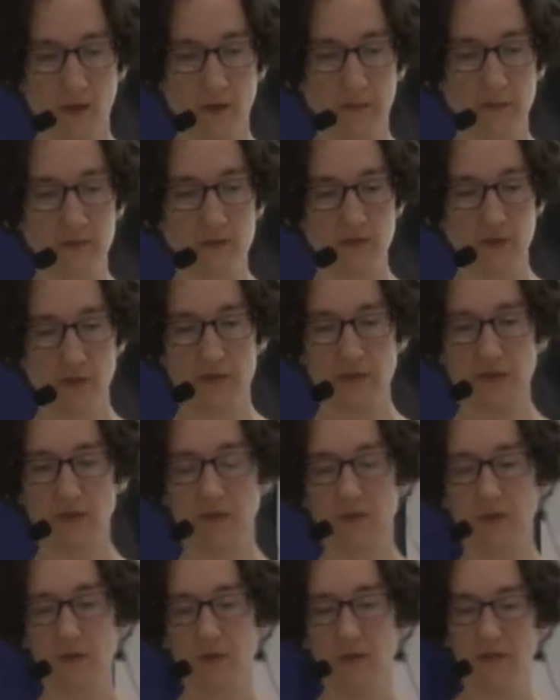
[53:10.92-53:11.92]
So
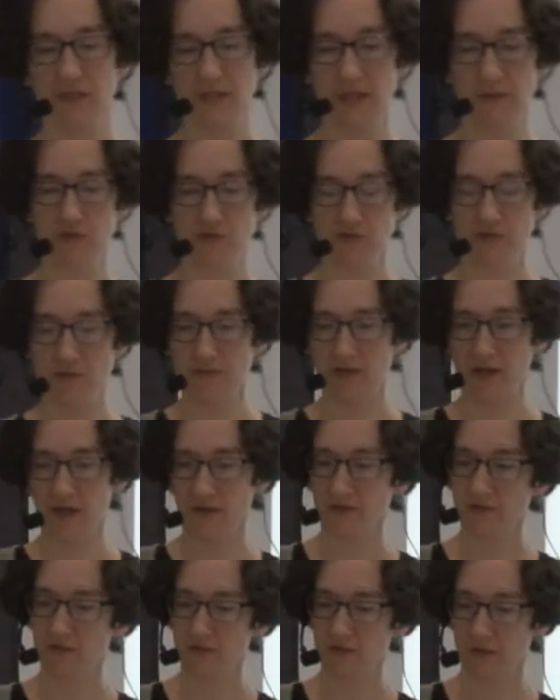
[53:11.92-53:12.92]
the downstream
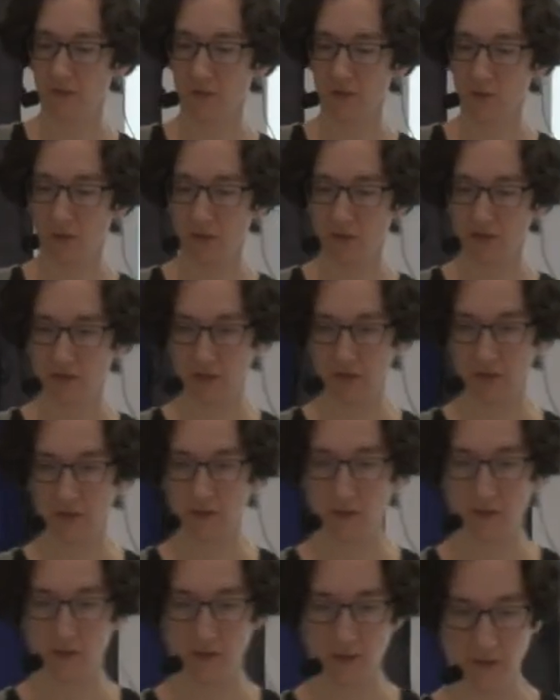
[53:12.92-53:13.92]
task that we worked on
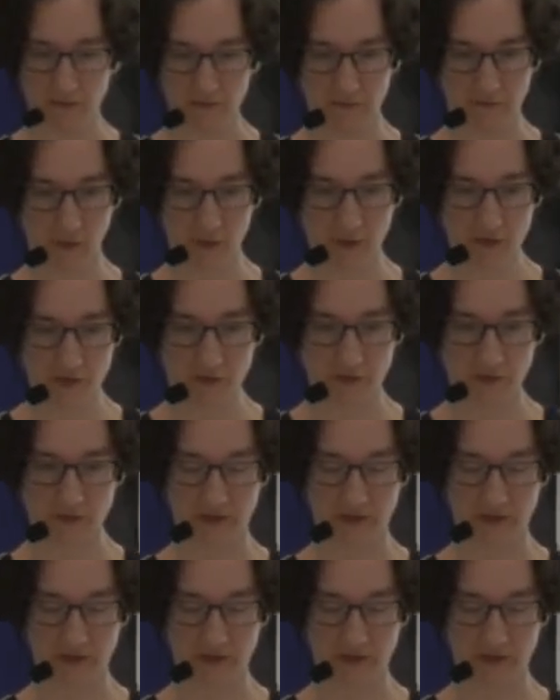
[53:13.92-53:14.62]
first was